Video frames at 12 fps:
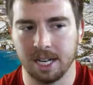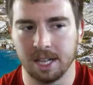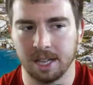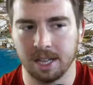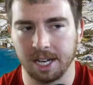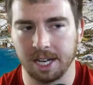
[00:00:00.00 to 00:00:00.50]

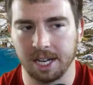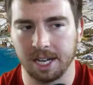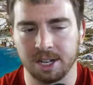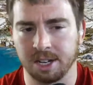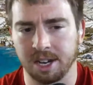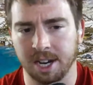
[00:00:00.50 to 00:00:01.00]
like
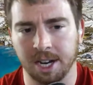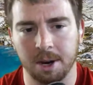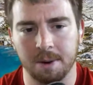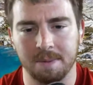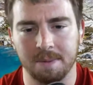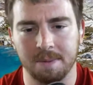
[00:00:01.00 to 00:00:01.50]
curing
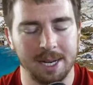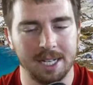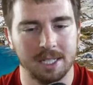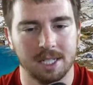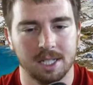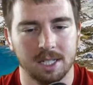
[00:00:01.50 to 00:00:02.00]
of
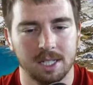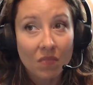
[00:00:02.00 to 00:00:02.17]
meats?